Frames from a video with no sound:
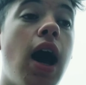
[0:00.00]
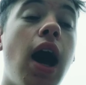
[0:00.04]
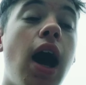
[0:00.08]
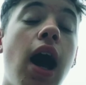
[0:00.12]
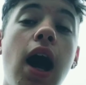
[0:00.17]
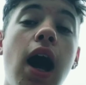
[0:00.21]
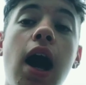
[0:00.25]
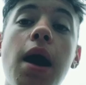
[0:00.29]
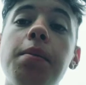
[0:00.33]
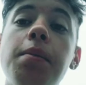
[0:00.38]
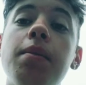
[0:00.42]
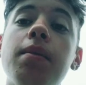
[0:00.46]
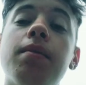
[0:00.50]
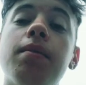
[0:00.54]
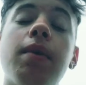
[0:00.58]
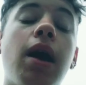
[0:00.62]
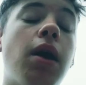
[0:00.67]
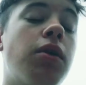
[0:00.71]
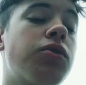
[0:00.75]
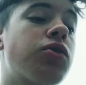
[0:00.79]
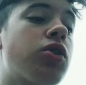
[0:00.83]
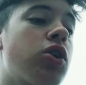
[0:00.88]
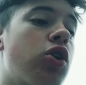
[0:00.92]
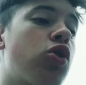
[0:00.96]

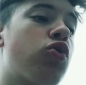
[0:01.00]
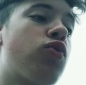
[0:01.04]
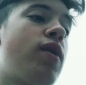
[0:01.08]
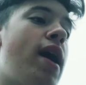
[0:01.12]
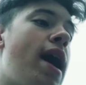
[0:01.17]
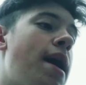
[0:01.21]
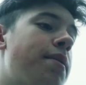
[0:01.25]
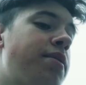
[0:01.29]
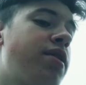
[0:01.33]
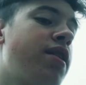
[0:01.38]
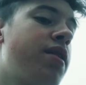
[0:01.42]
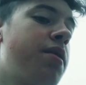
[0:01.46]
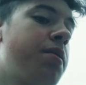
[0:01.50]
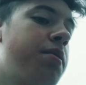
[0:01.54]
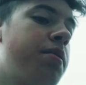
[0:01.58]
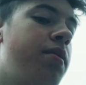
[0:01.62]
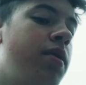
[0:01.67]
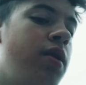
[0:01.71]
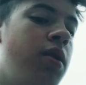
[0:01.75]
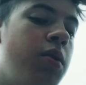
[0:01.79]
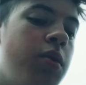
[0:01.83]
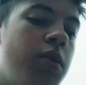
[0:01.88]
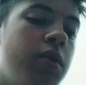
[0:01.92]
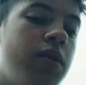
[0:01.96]
was gonna wrap them
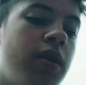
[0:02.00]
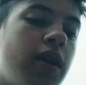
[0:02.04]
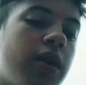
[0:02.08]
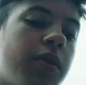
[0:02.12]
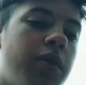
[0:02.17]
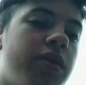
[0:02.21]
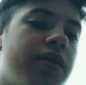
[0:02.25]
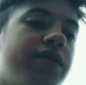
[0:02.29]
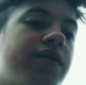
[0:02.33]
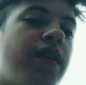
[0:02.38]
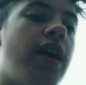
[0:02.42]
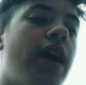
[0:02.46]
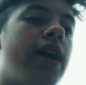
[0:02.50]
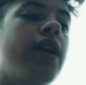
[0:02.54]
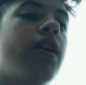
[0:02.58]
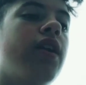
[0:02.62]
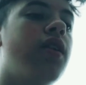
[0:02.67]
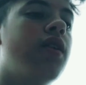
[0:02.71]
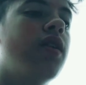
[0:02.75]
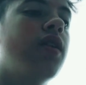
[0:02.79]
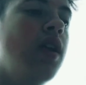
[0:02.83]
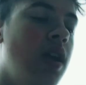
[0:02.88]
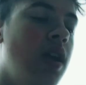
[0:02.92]
like with vinyl,